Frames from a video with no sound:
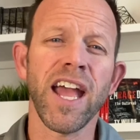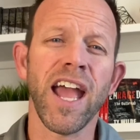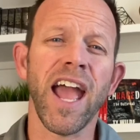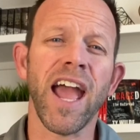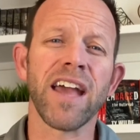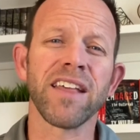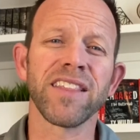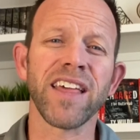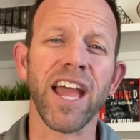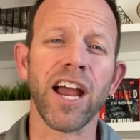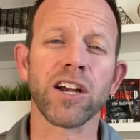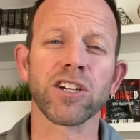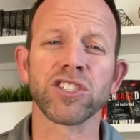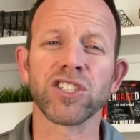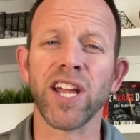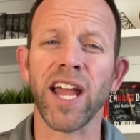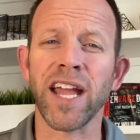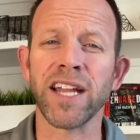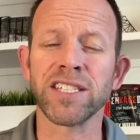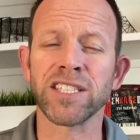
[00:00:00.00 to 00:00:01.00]
and they are
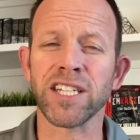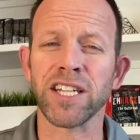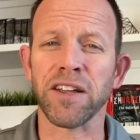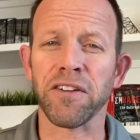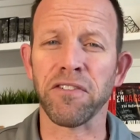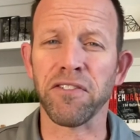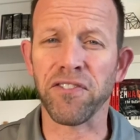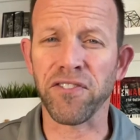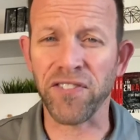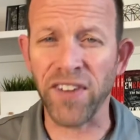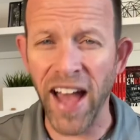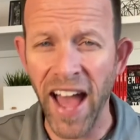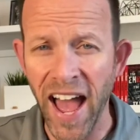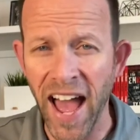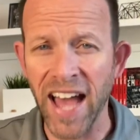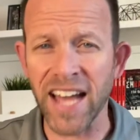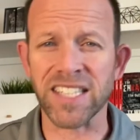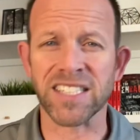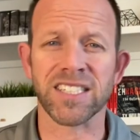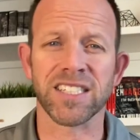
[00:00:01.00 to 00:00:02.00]
changing
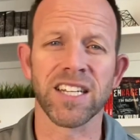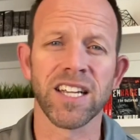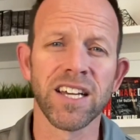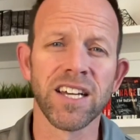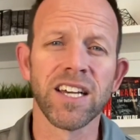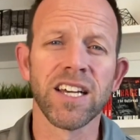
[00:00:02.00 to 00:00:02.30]
fast.